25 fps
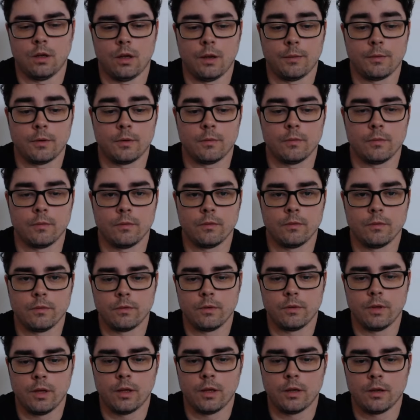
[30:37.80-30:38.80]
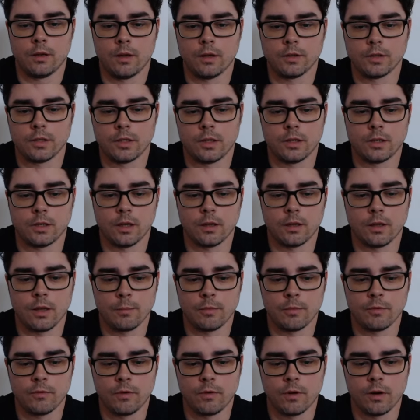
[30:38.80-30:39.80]
I'm gonna, like, I should have done
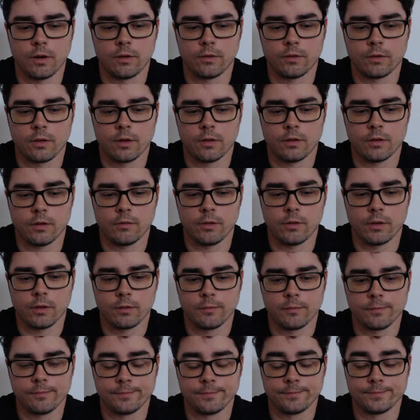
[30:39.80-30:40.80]
that before I installed everything.